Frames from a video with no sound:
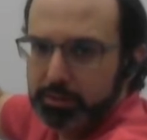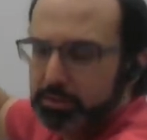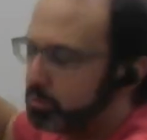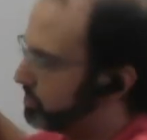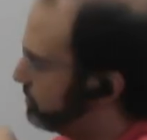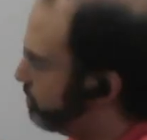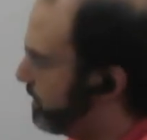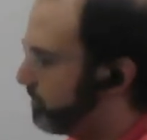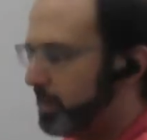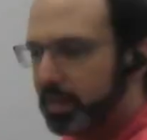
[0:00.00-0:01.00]
So
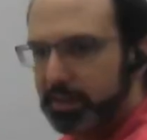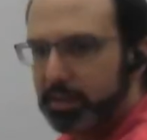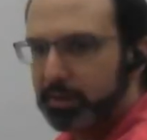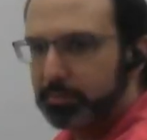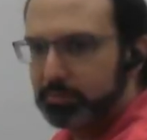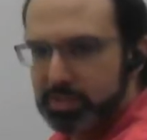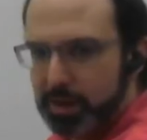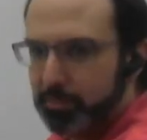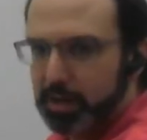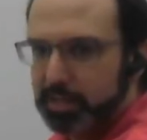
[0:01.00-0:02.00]
where do we end up? It's
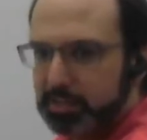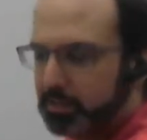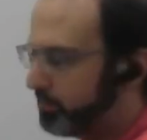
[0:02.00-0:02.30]
number line stuff